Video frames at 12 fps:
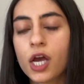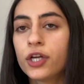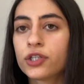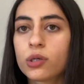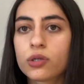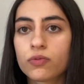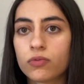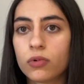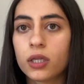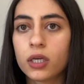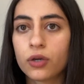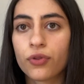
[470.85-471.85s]
so it's a
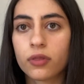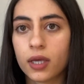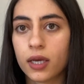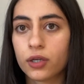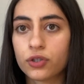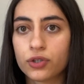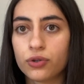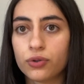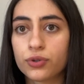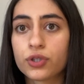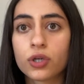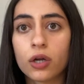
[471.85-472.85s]
really good thing to
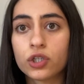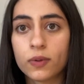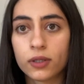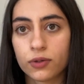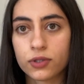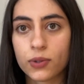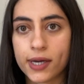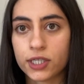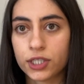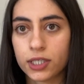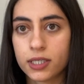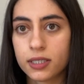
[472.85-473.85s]
start doing those
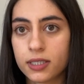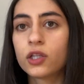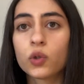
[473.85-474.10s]
questions.